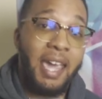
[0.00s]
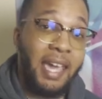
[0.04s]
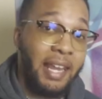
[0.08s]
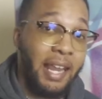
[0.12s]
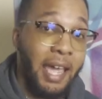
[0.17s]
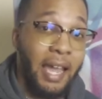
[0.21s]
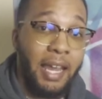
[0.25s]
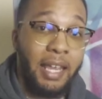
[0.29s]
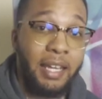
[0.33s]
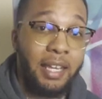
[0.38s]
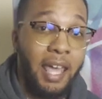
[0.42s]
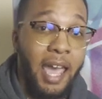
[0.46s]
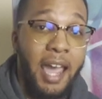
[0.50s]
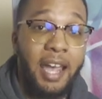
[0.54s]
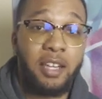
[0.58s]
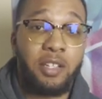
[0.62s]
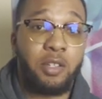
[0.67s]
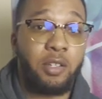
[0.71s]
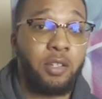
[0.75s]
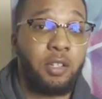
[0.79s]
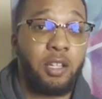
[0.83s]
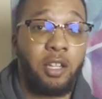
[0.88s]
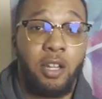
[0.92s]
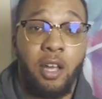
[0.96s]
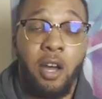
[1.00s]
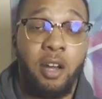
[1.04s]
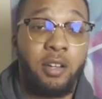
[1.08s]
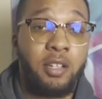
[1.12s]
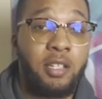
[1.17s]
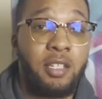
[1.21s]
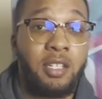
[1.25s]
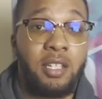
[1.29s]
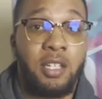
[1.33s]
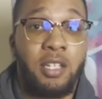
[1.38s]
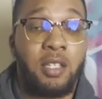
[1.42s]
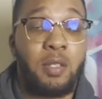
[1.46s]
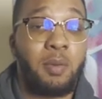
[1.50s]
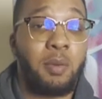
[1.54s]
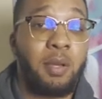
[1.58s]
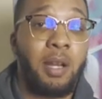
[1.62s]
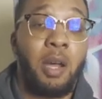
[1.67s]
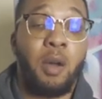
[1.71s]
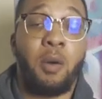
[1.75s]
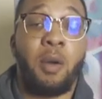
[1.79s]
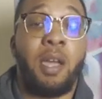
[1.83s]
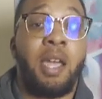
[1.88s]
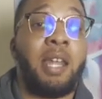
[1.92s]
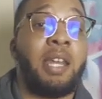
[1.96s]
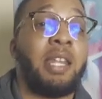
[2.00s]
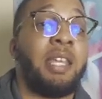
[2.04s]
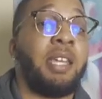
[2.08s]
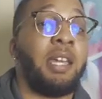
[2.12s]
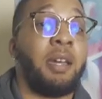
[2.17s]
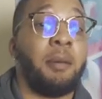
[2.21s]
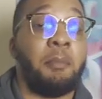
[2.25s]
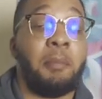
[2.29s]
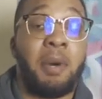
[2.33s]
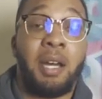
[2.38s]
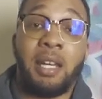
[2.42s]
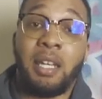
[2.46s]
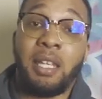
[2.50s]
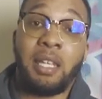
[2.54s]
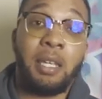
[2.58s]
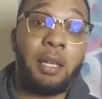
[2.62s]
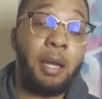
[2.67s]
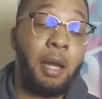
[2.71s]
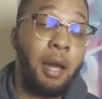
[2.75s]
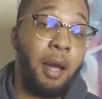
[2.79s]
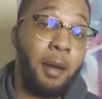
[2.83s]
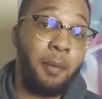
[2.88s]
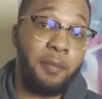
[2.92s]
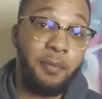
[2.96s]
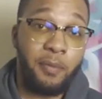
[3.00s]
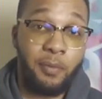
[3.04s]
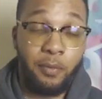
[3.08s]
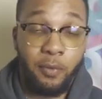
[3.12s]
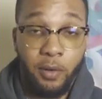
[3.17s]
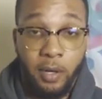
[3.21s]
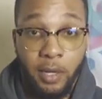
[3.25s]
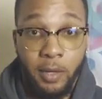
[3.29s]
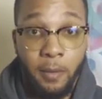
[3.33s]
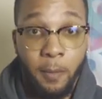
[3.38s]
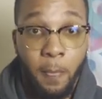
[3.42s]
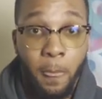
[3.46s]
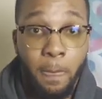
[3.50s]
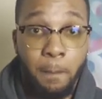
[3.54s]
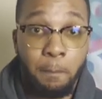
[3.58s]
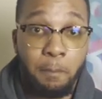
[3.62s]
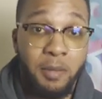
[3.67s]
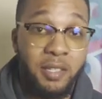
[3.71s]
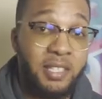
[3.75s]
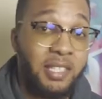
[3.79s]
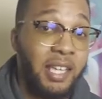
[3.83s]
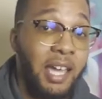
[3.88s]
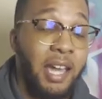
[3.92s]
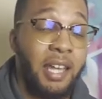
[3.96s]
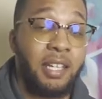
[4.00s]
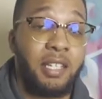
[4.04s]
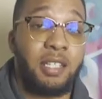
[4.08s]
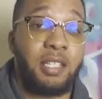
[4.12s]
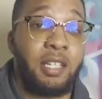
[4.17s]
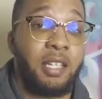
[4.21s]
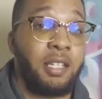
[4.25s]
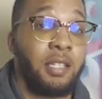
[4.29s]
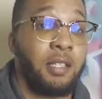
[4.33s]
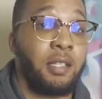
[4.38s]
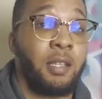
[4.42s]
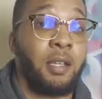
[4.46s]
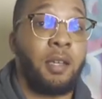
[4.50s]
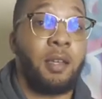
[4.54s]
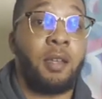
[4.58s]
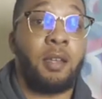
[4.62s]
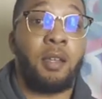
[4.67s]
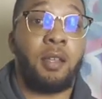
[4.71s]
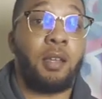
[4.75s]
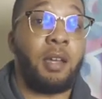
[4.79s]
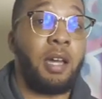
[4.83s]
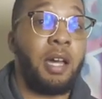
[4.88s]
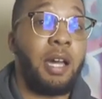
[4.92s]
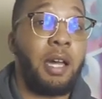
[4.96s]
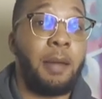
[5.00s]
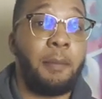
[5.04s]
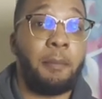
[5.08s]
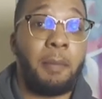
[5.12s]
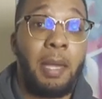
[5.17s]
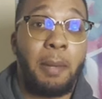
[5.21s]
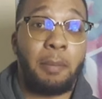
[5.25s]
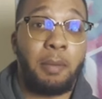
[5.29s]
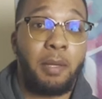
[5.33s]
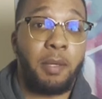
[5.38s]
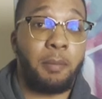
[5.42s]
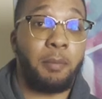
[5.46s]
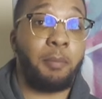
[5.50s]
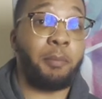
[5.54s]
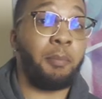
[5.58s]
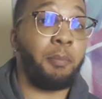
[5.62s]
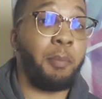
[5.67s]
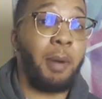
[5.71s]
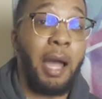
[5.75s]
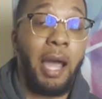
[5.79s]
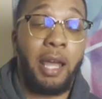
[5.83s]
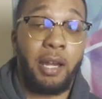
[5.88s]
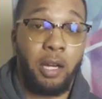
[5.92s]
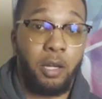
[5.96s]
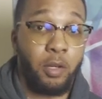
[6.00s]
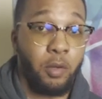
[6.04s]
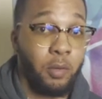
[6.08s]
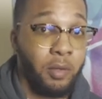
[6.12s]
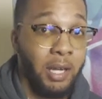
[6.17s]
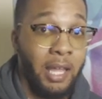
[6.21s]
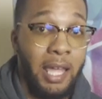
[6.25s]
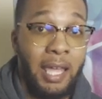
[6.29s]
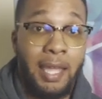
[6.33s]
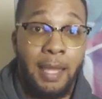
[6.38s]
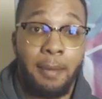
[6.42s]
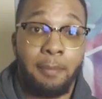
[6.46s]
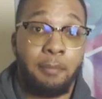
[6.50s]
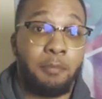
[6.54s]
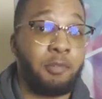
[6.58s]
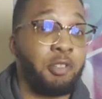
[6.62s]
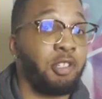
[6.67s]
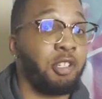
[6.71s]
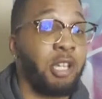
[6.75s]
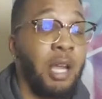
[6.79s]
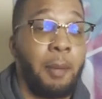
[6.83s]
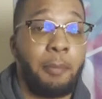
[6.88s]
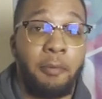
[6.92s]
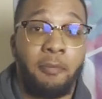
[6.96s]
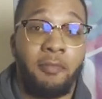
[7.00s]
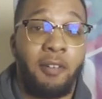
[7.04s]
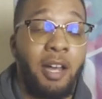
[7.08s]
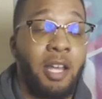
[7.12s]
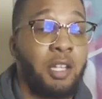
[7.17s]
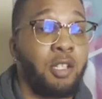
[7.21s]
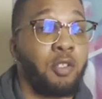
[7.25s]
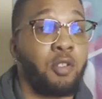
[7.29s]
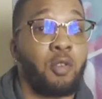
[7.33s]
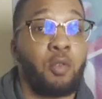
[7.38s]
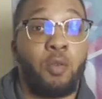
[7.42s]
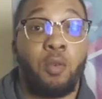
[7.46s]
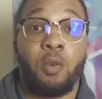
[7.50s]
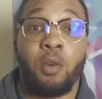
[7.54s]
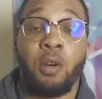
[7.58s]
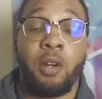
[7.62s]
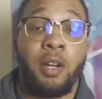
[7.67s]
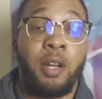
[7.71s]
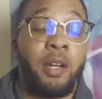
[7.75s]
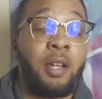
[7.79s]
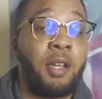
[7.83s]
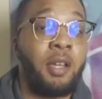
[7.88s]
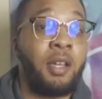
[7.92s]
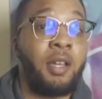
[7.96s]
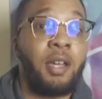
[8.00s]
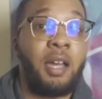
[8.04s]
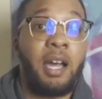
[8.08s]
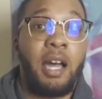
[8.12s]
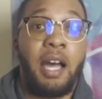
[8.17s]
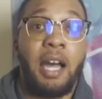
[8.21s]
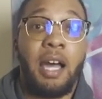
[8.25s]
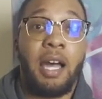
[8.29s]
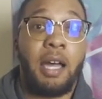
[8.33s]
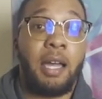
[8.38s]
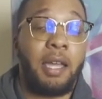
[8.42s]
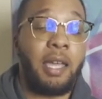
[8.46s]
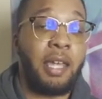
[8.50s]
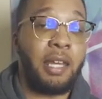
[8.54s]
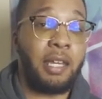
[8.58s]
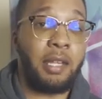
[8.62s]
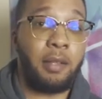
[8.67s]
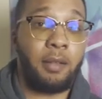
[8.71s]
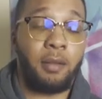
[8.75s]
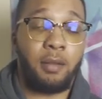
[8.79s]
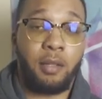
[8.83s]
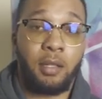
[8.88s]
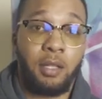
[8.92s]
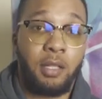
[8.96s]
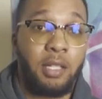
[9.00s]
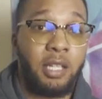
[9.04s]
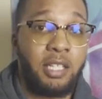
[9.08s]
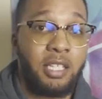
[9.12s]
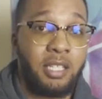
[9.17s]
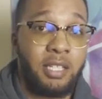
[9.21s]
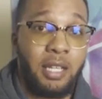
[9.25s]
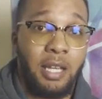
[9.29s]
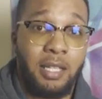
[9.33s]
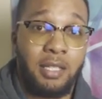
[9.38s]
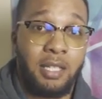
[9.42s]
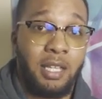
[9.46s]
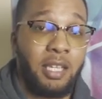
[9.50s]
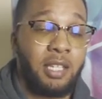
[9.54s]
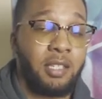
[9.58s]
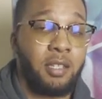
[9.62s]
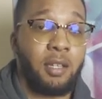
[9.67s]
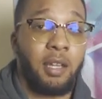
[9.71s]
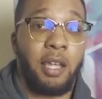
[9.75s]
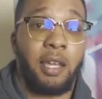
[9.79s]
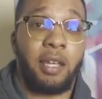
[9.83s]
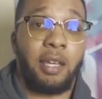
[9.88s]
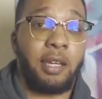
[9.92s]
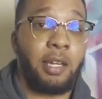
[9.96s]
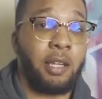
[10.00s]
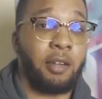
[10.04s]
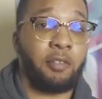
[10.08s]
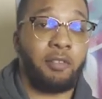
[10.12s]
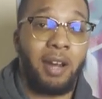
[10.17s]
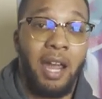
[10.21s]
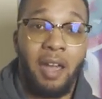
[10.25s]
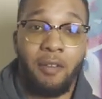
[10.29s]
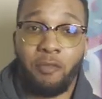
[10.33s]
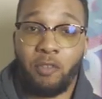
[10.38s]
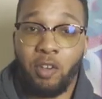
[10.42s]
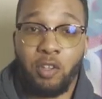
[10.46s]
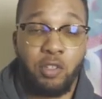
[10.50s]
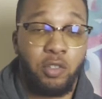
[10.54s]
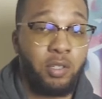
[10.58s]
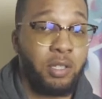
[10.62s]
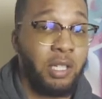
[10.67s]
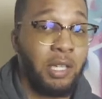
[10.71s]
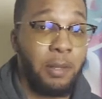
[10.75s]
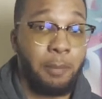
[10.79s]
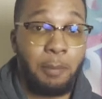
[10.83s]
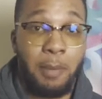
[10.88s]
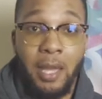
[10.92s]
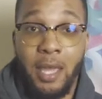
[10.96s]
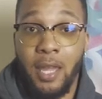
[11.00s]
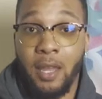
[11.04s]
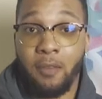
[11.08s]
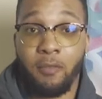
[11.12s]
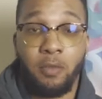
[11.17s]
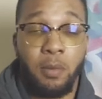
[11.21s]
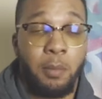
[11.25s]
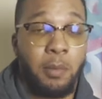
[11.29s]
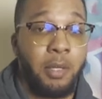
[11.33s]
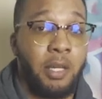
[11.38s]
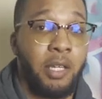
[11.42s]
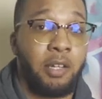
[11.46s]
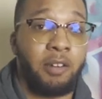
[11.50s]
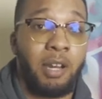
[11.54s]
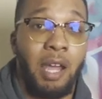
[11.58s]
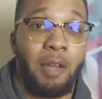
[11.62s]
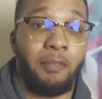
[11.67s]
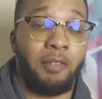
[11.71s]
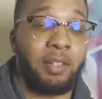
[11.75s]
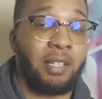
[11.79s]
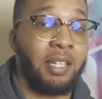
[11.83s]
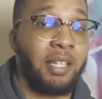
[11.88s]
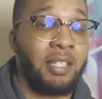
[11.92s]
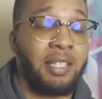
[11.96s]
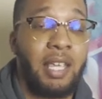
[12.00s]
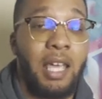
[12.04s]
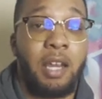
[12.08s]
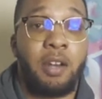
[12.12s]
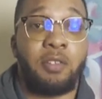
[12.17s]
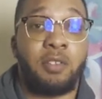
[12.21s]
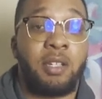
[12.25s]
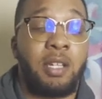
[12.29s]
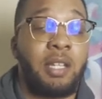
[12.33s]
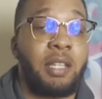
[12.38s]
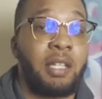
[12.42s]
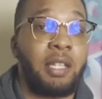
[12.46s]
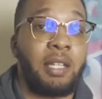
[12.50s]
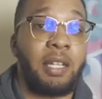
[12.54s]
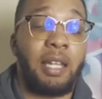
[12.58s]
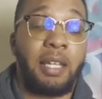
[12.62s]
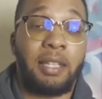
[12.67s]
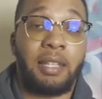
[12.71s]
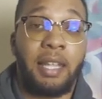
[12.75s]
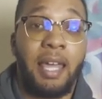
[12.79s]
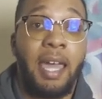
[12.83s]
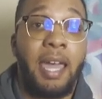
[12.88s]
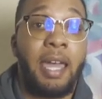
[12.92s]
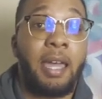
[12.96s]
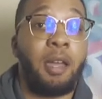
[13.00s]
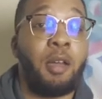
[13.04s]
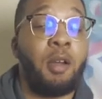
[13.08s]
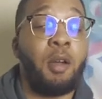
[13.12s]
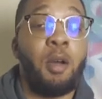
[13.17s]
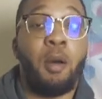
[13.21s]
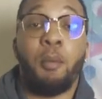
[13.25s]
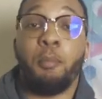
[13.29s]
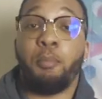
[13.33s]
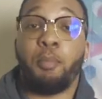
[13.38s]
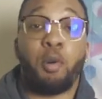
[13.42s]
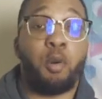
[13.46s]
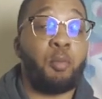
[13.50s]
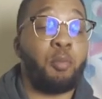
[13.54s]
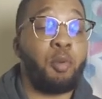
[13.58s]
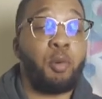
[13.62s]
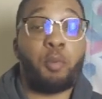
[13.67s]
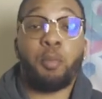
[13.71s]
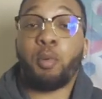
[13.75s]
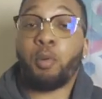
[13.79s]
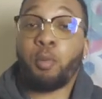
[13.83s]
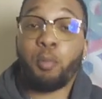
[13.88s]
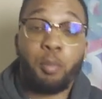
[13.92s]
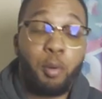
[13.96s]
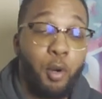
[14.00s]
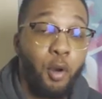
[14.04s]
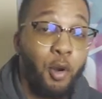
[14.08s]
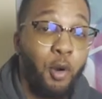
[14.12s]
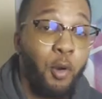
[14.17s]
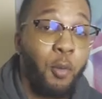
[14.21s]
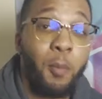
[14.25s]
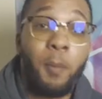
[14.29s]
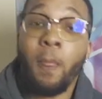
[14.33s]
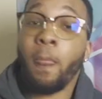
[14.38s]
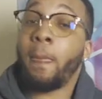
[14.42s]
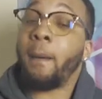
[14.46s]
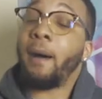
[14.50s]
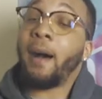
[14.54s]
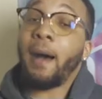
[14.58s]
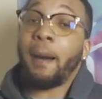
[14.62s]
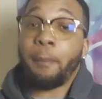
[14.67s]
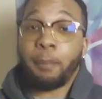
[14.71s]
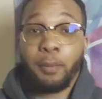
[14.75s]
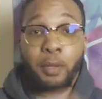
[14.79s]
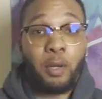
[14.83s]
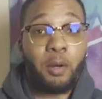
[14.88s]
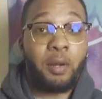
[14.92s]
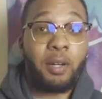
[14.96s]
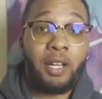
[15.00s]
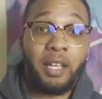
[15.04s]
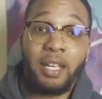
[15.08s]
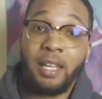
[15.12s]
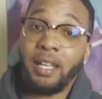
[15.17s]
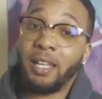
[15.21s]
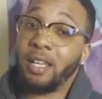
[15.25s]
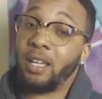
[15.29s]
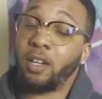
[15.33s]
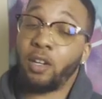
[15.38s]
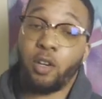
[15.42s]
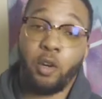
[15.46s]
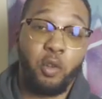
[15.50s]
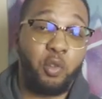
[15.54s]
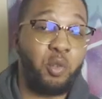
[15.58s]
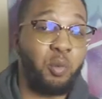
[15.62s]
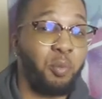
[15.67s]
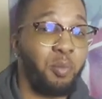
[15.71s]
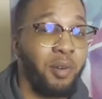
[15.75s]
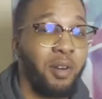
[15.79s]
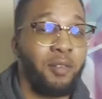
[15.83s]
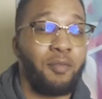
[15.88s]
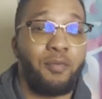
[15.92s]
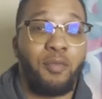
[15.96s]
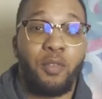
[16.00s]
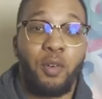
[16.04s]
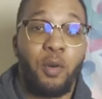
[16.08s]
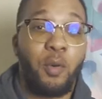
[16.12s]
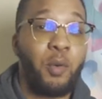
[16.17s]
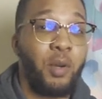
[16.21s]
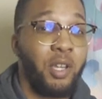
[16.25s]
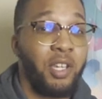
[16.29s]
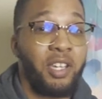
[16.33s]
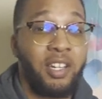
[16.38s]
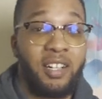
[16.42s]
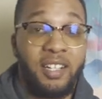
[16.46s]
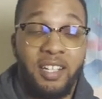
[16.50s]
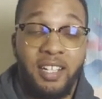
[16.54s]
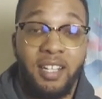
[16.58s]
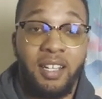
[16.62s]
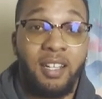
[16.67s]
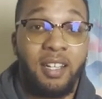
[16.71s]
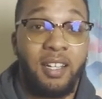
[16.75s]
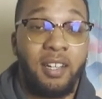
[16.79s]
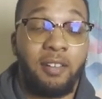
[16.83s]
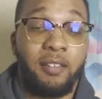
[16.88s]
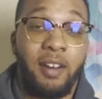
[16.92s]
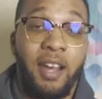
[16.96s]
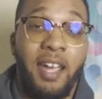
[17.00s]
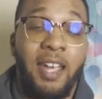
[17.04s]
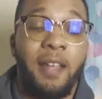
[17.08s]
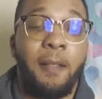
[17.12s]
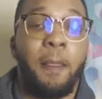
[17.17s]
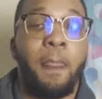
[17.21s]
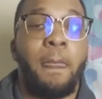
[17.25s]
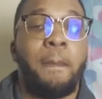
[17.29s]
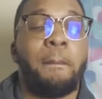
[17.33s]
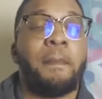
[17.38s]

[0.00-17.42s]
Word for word: And I can actually launch this without any money up front, besides just uh, maybe buying a domain, Shopify store, uh, any digitization, like any graphics you need made from any graphic designers, anything like that boom, boom, boom, boom, upload it, go through Printful, and you're good, right?